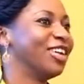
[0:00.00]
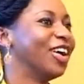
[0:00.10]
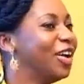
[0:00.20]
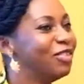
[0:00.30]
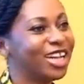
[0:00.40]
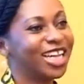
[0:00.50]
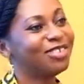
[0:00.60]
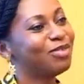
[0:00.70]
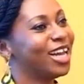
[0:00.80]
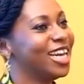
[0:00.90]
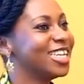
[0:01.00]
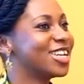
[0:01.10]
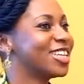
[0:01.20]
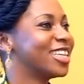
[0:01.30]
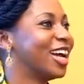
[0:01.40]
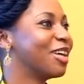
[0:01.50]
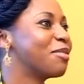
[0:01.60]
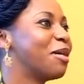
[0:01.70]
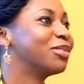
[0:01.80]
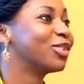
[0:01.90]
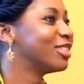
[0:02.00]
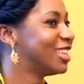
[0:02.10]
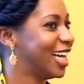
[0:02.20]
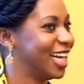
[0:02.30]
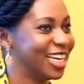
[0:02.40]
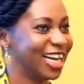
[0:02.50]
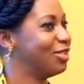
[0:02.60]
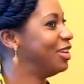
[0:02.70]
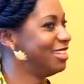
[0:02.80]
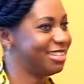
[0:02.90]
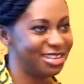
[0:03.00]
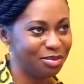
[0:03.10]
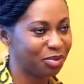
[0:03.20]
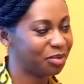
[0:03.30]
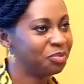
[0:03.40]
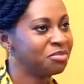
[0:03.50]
but at my leisure time, I'm so tired. I only sleep.